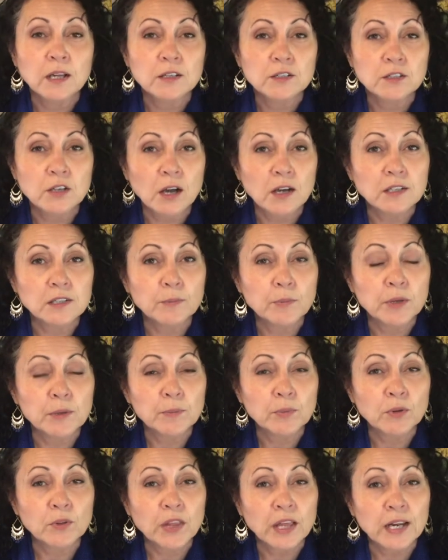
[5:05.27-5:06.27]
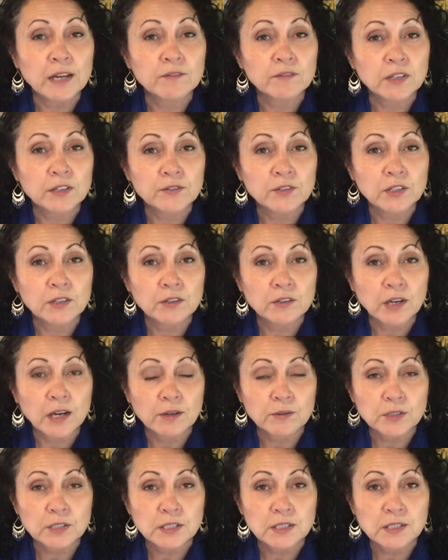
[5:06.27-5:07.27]
talk to people that have lived in their
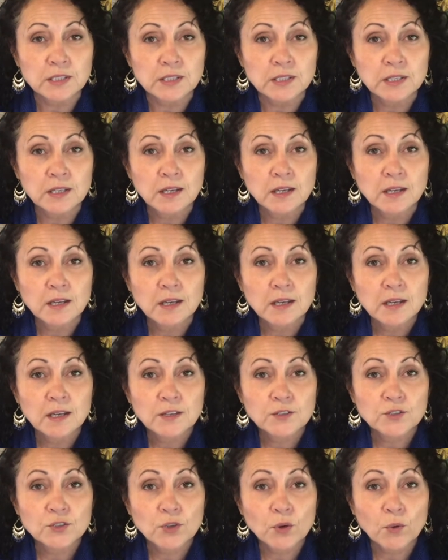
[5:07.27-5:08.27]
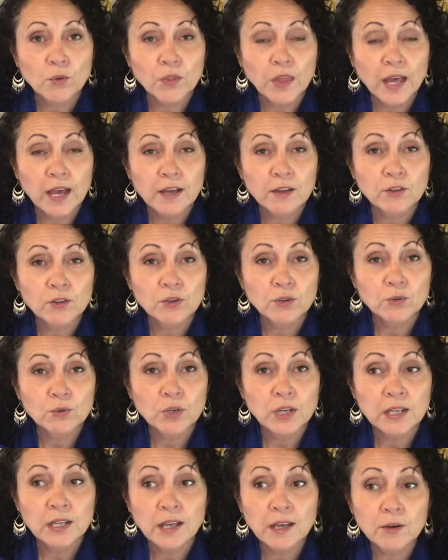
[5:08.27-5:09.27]
houses so that you
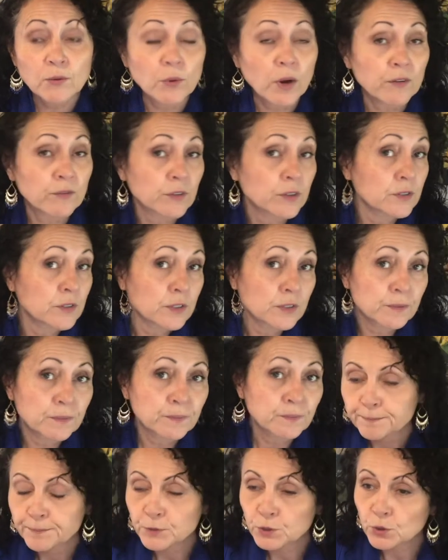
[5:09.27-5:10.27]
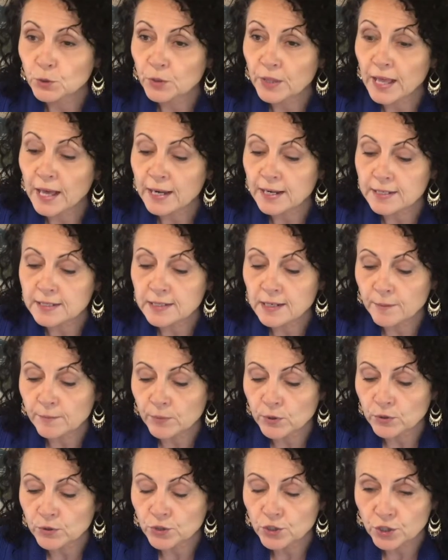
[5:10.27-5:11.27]
can get a reference. So that is
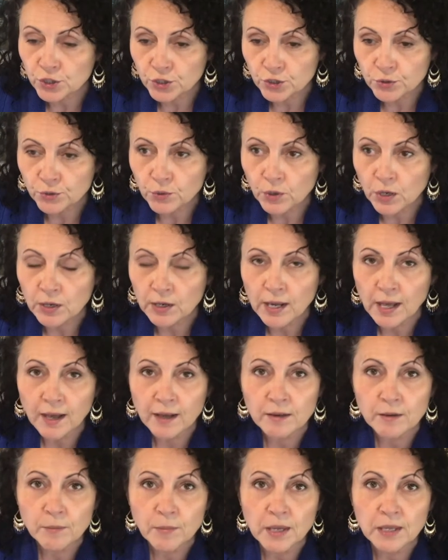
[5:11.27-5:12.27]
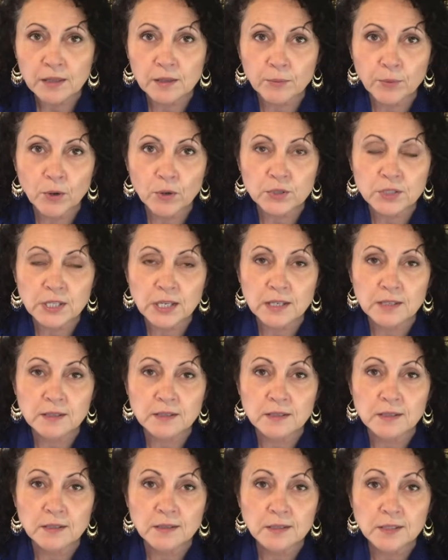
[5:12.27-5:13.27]
number two on how to make the
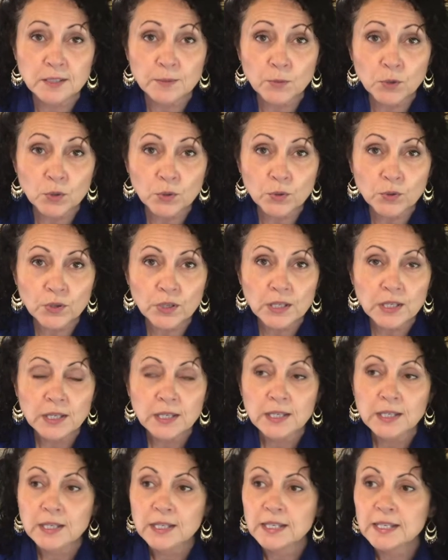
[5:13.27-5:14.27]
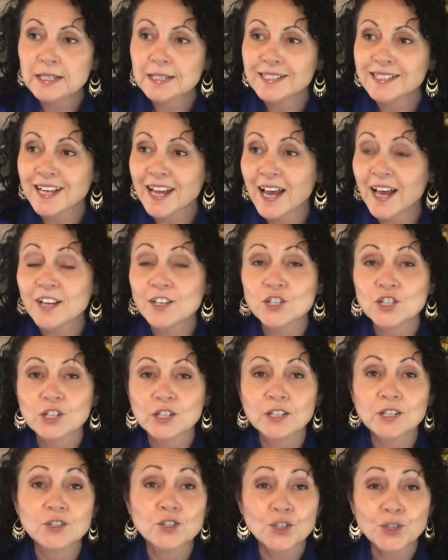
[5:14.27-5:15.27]
process smooth, is to
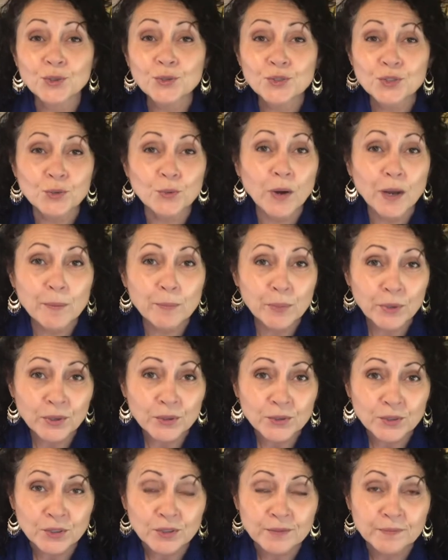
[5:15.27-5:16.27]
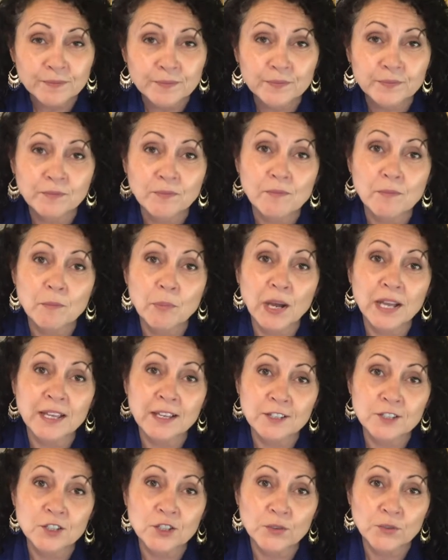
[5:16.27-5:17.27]
actually choose the right builder by
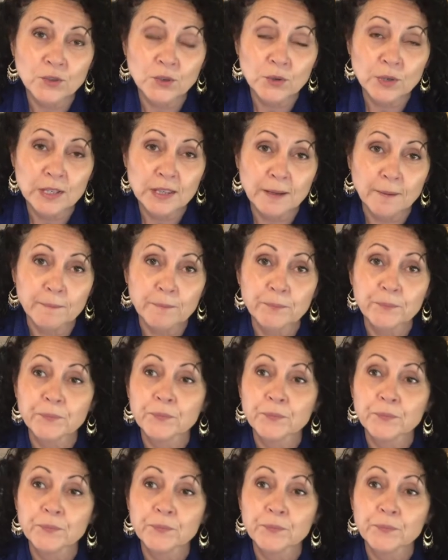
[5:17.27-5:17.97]
interviewing them